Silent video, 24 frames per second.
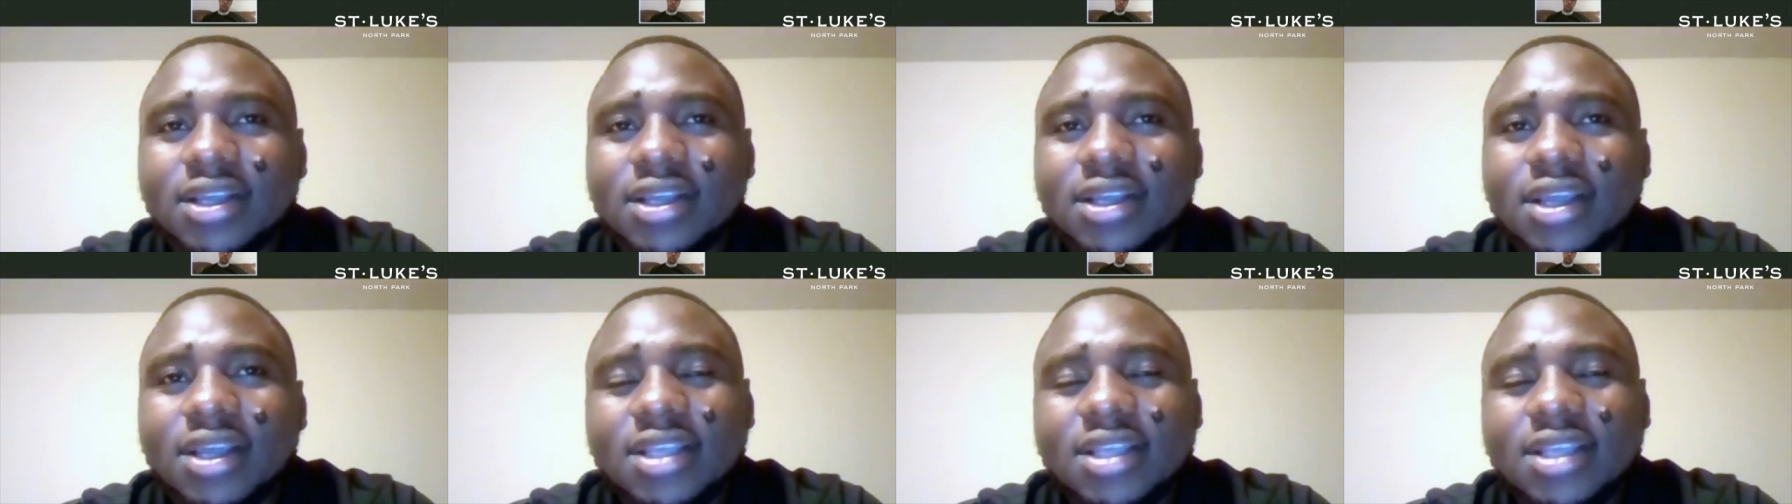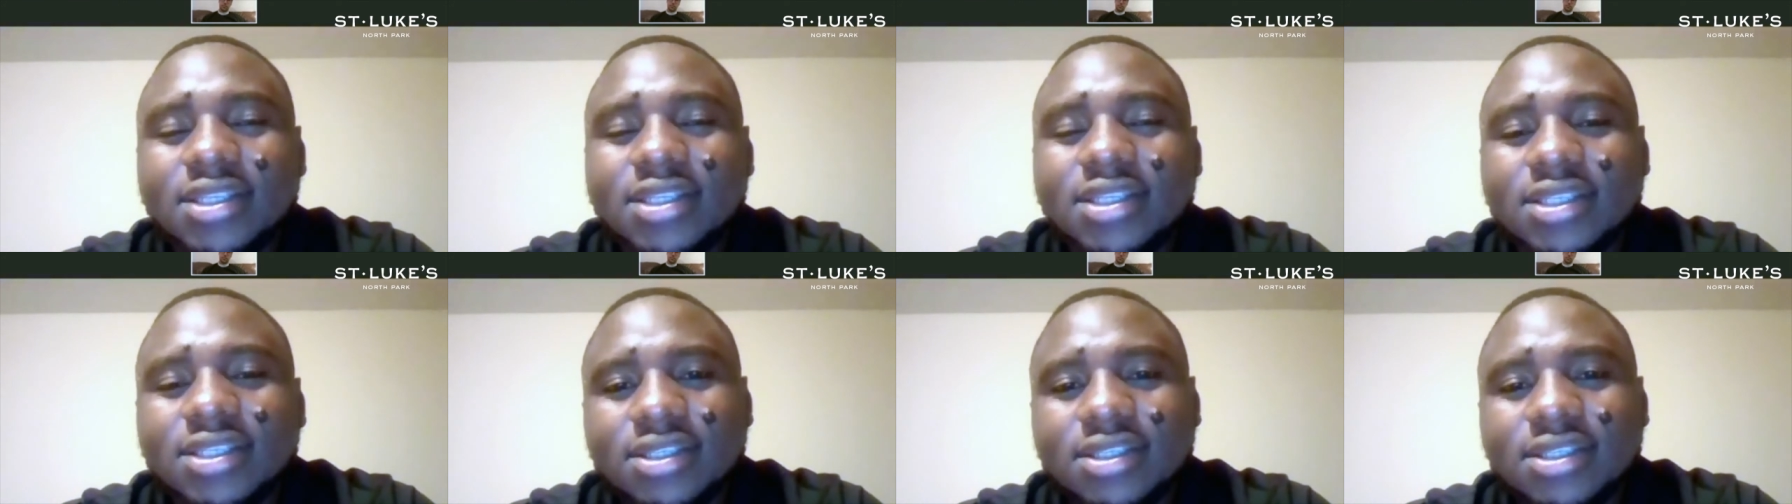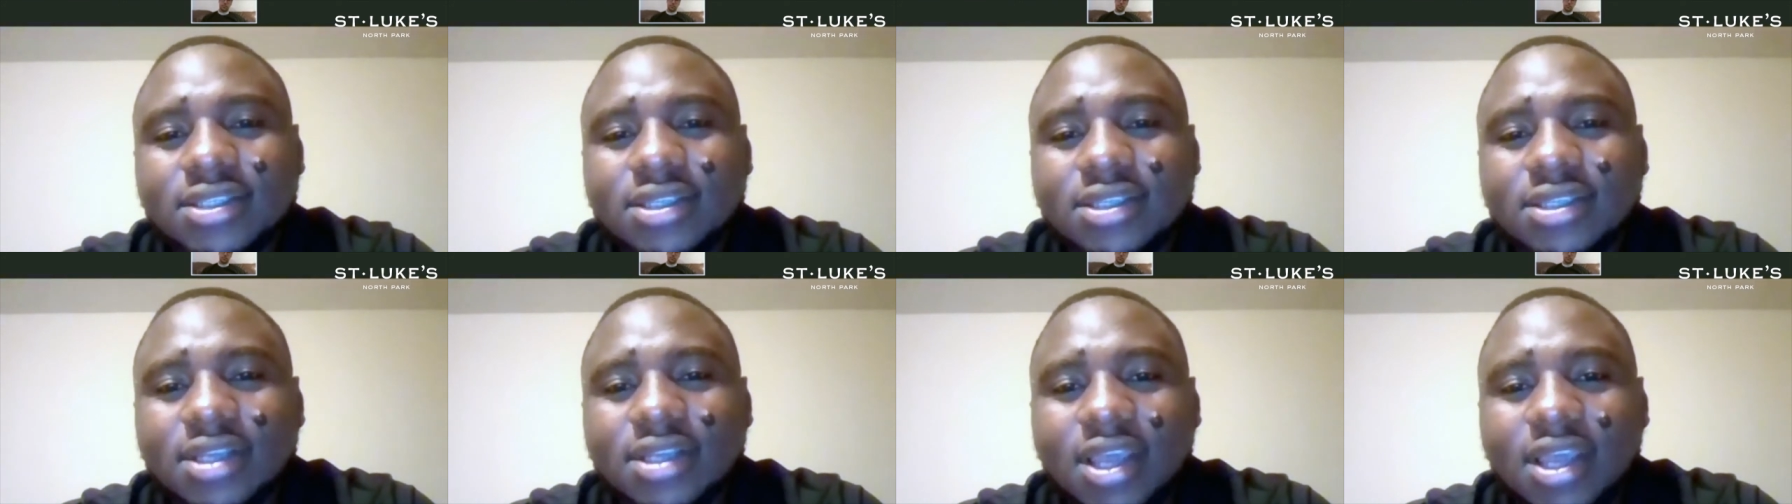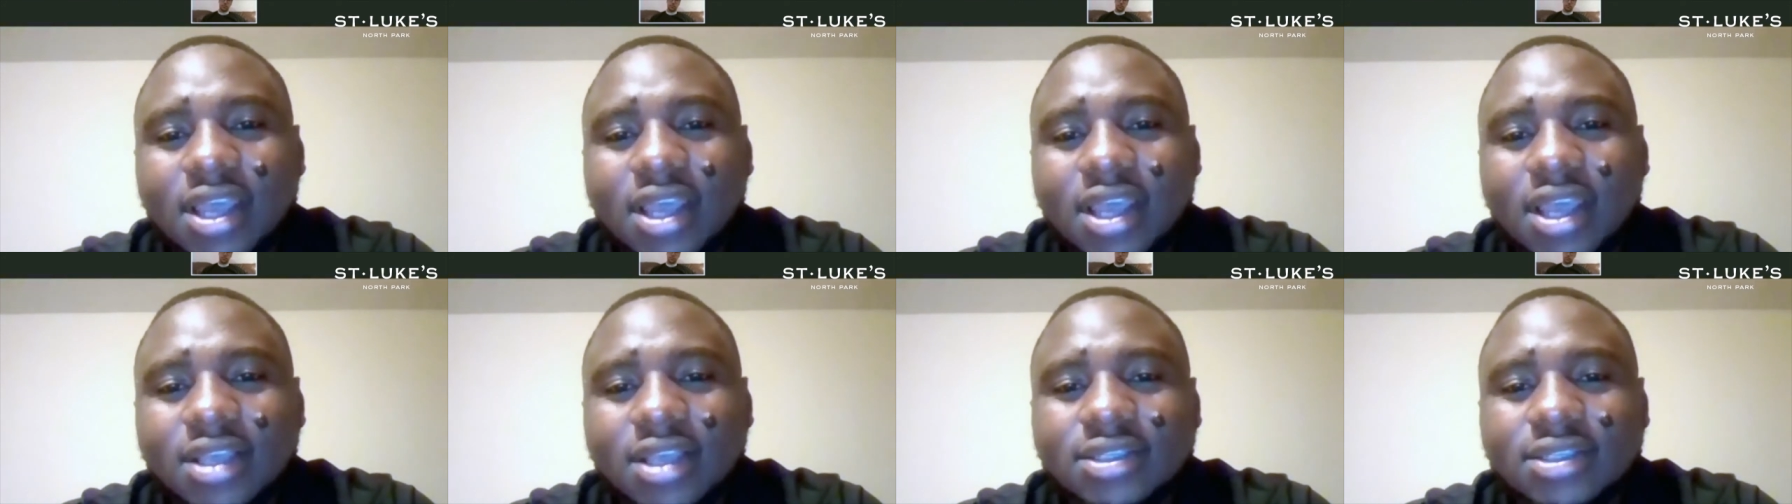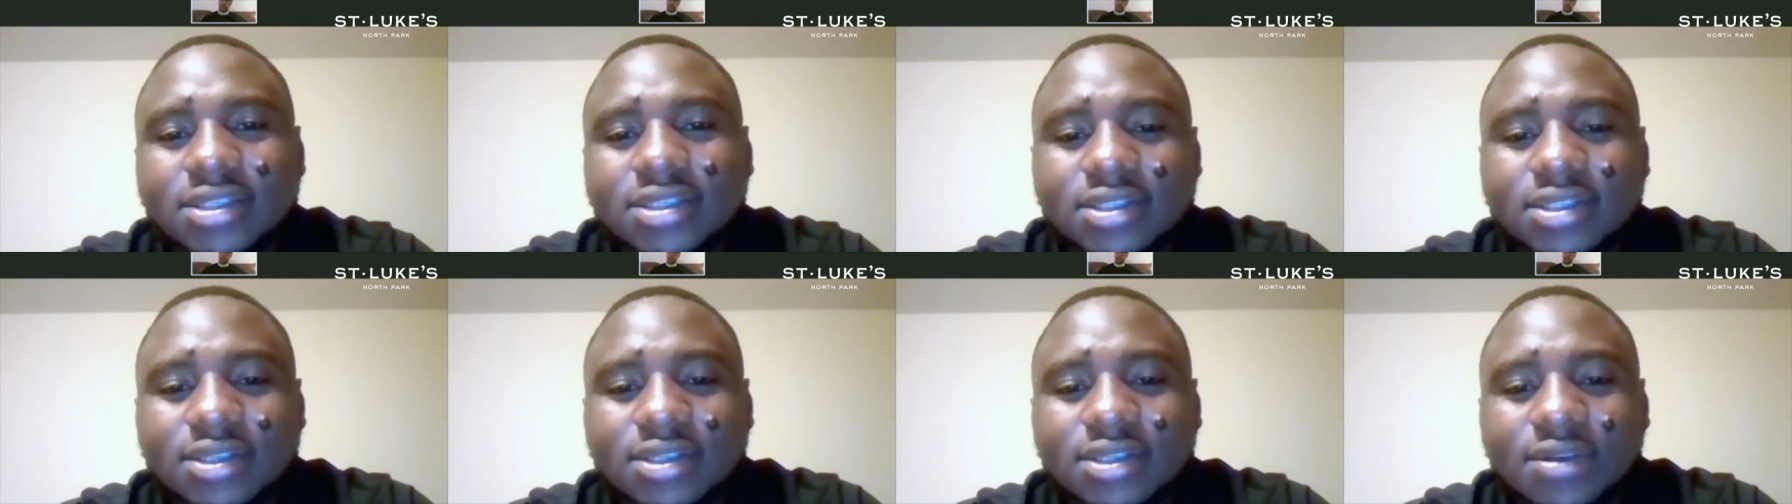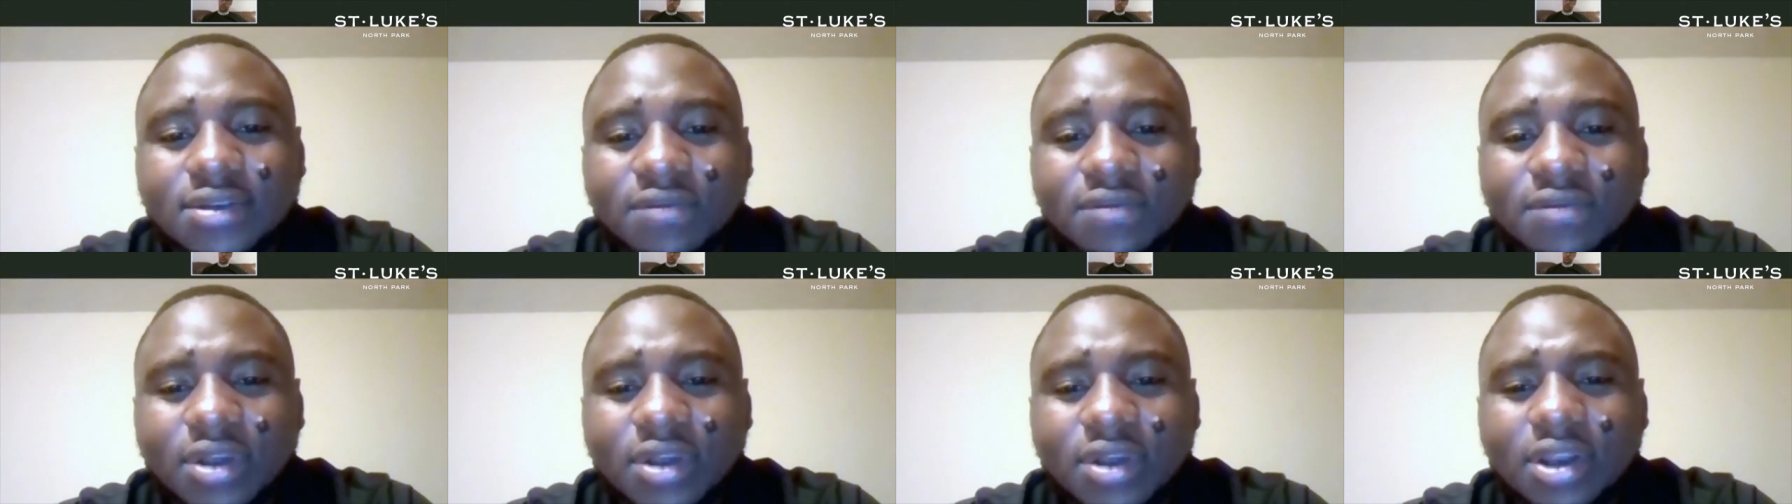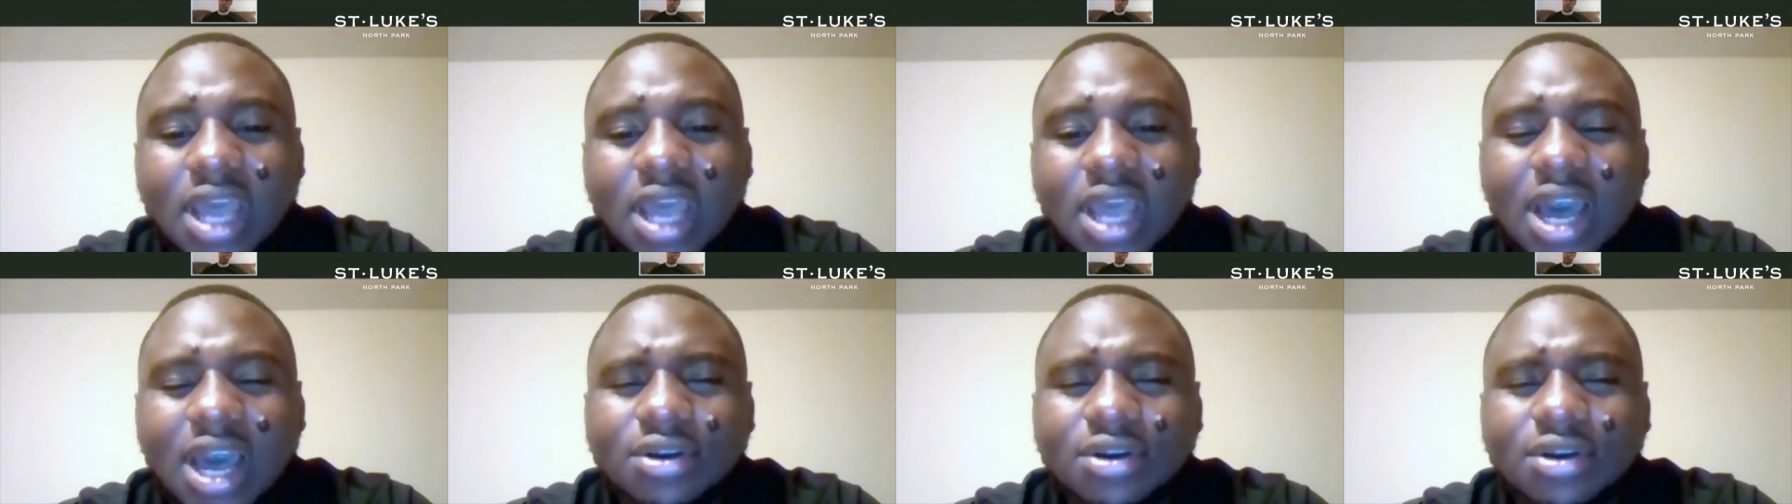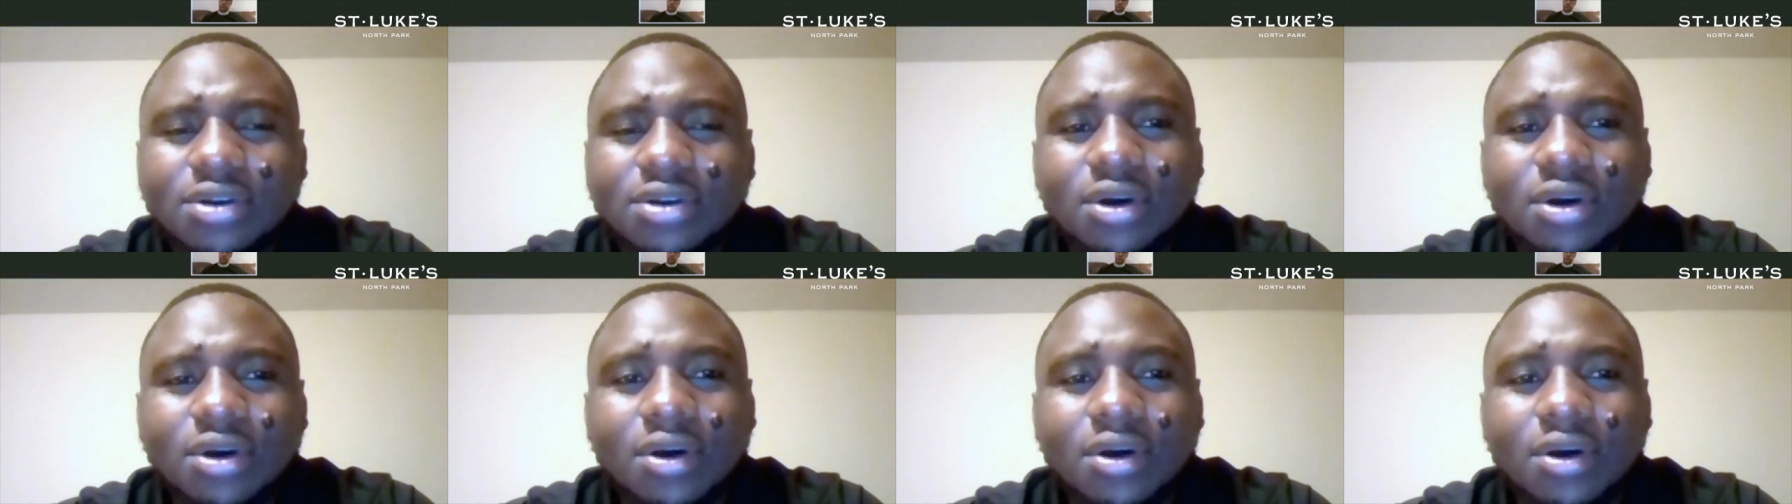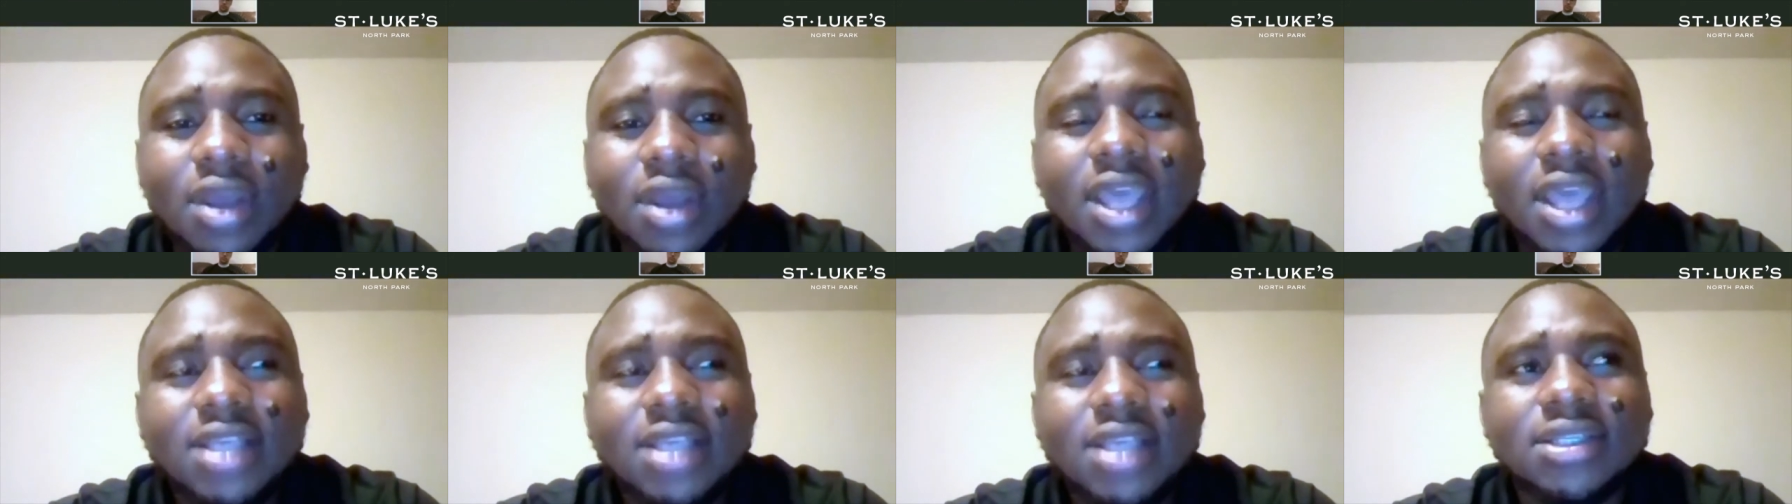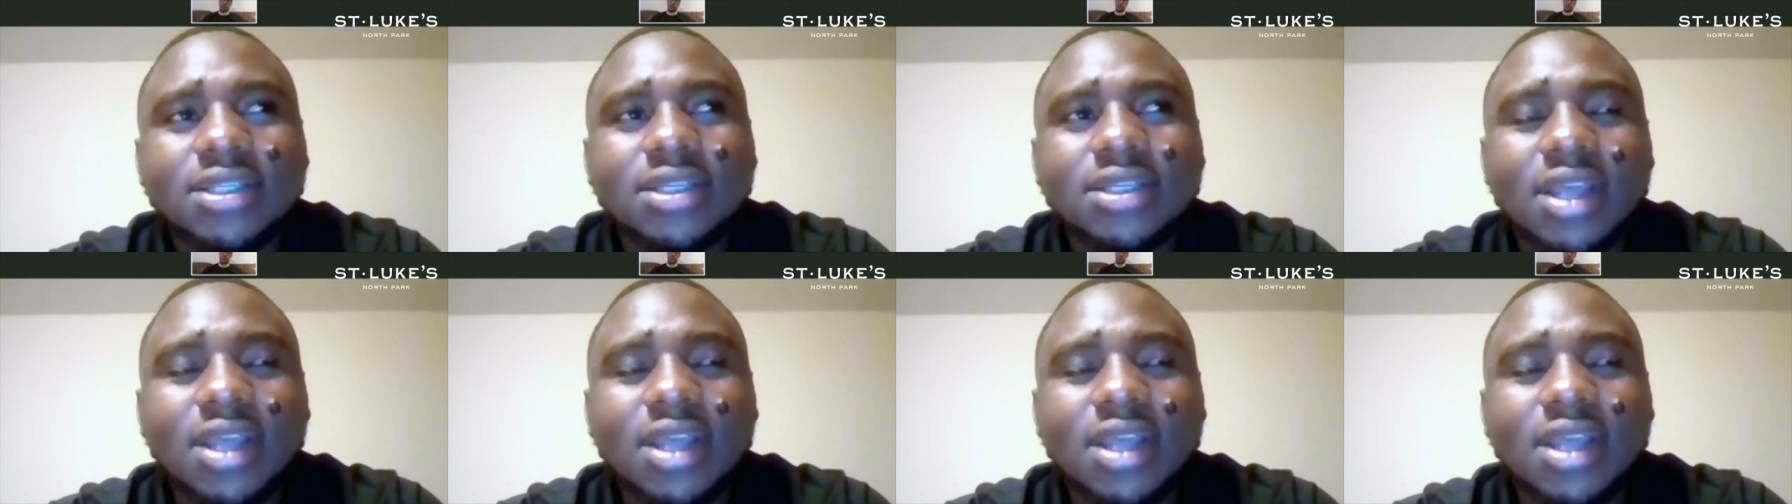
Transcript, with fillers: is is very I don't know is